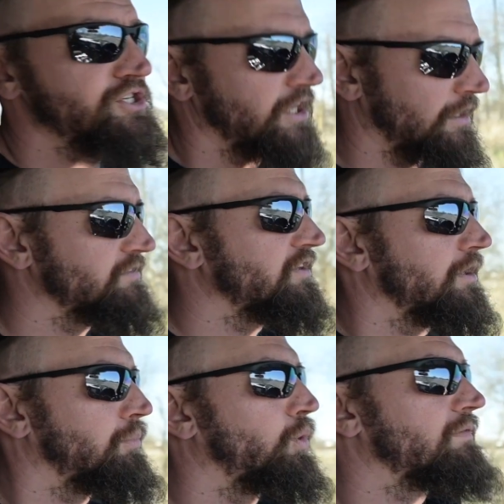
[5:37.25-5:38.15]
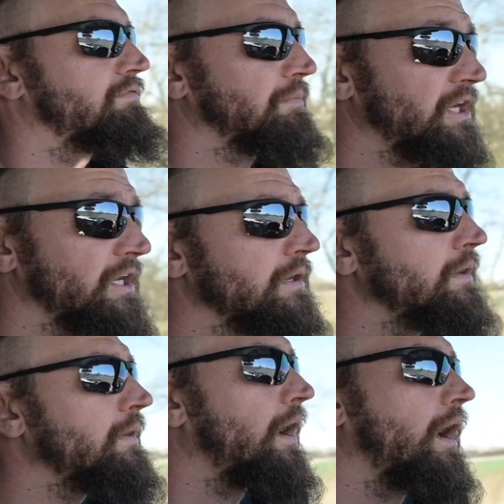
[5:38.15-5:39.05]
you know, selling point for me
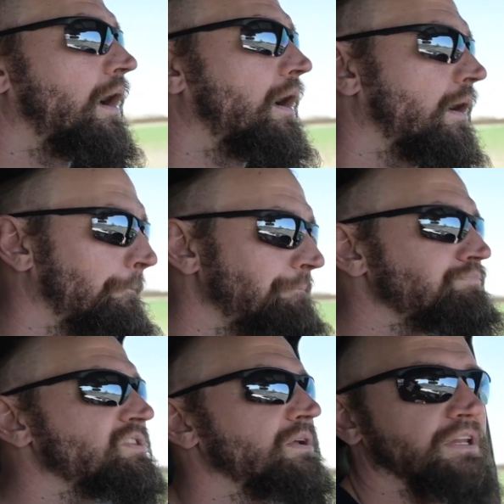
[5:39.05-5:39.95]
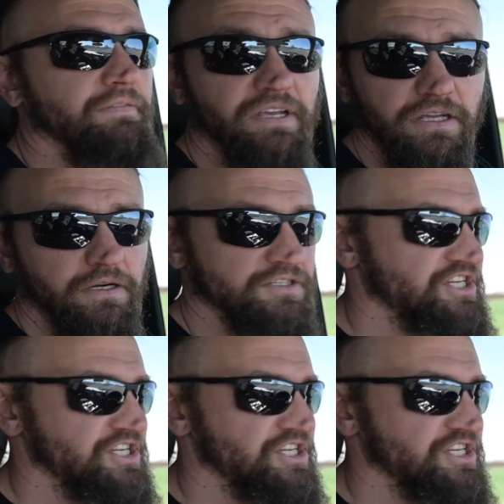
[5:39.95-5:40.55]
um, living here in